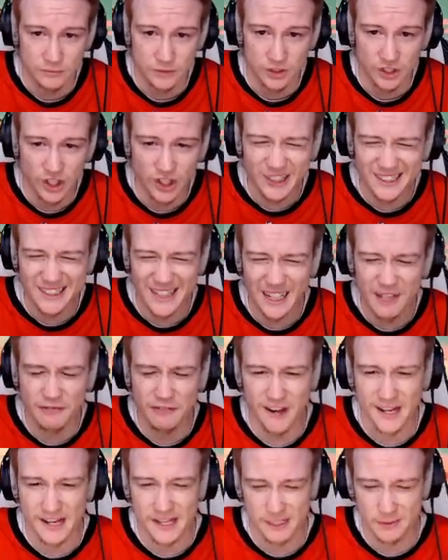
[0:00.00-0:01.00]
Good
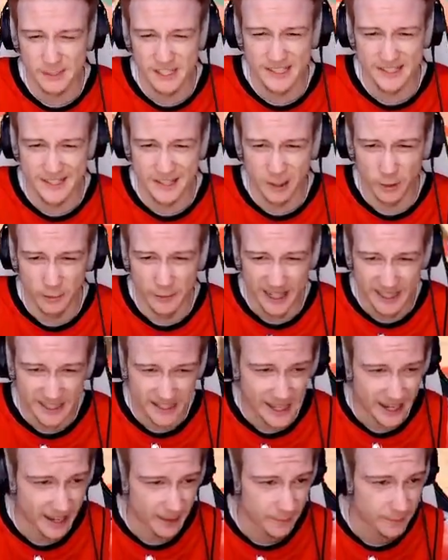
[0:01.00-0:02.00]
defense. We still made
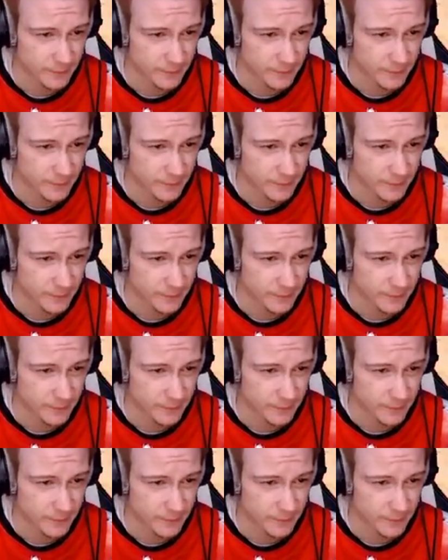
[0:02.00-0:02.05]
that.